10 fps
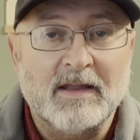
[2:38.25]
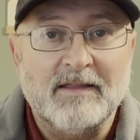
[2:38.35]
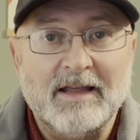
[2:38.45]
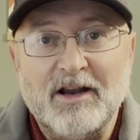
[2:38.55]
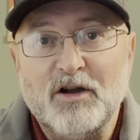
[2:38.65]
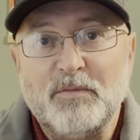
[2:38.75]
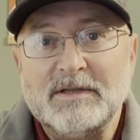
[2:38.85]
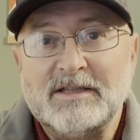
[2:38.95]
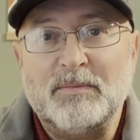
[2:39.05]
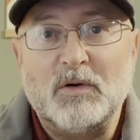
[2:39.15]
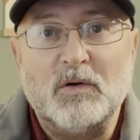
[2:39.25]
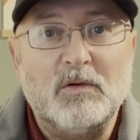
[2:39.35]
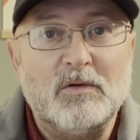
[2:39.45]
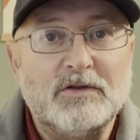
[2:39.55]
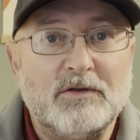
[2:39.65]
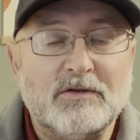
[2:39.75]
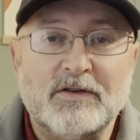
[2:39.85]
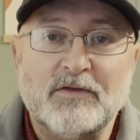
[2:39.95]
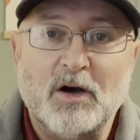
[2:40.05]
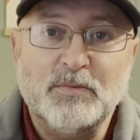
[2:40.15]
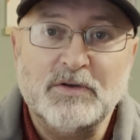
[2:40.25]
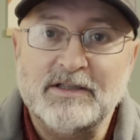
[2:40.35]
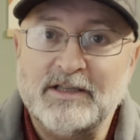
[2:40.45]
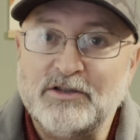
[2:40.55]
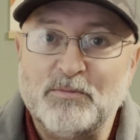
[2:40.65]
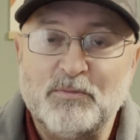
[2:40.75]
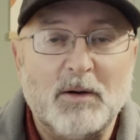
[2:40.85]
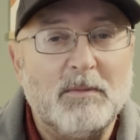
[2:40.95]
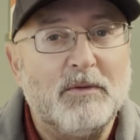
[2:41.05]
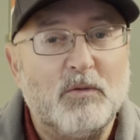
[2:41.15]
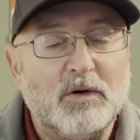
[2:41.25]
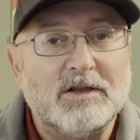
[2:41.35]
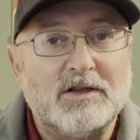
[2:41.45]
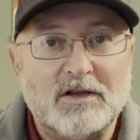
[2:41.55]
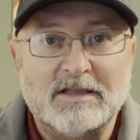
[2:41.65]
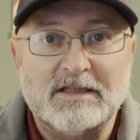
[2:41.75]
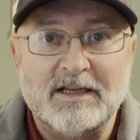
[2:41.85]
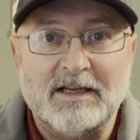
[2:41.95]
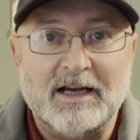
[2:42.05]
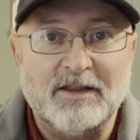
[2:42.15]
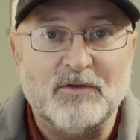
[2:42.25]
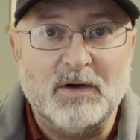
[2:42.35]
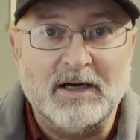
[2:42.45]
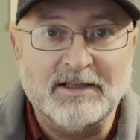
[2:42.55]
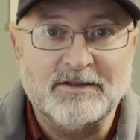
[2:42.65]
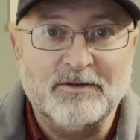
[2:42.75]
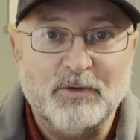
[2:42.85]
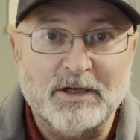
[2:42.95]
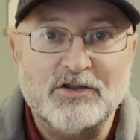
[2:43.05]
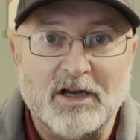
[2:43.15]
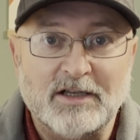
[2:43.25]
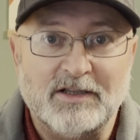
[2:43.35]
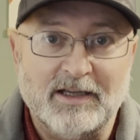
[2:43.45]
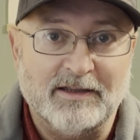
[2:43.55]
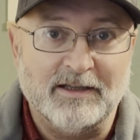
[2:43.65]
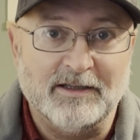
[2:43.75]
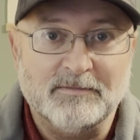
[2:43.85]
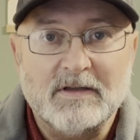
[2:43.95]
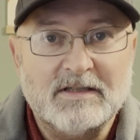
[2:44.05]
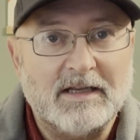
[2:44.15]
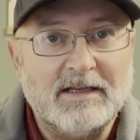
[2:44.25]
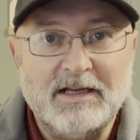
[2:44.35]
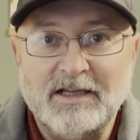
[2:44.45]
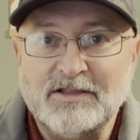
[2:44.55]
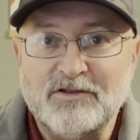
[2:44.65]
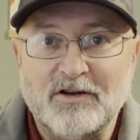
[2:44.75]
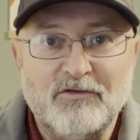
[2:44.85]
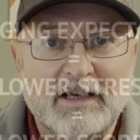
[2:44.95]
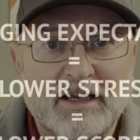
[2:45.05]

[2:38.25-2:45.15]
That opens up all sorts of options that you probably wouldn't consider otherwise when trying to get there. Suddenly, it's not really